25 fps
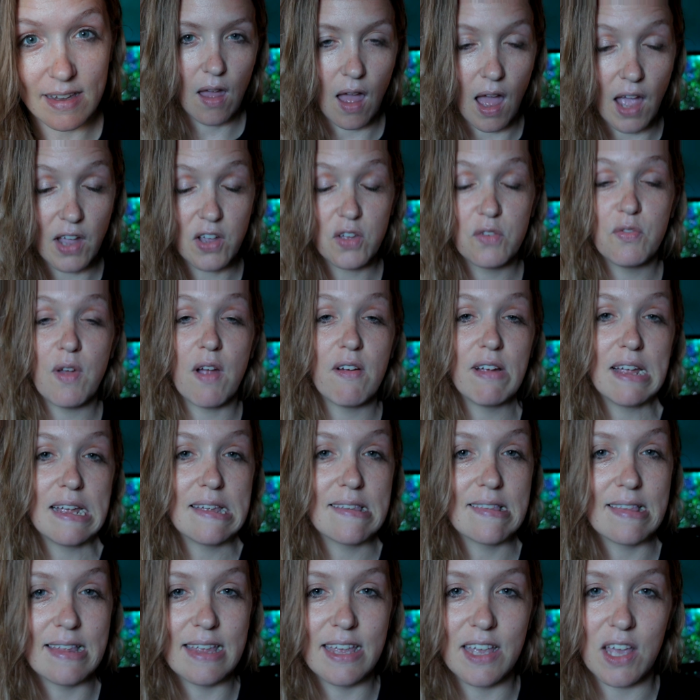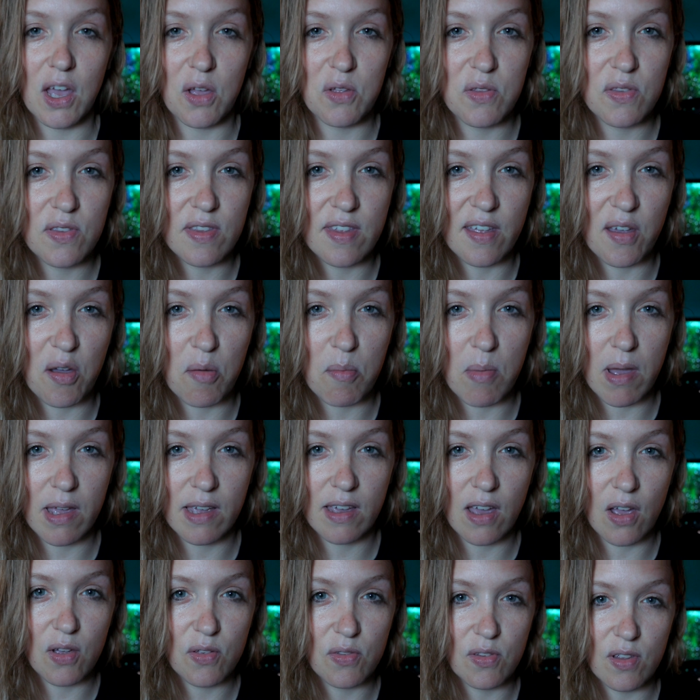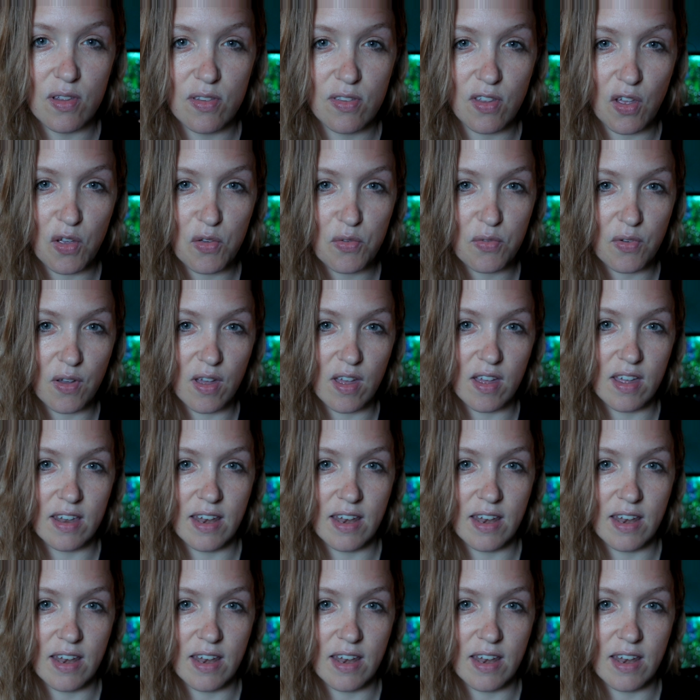I could very easily go and sit on my cosy sofa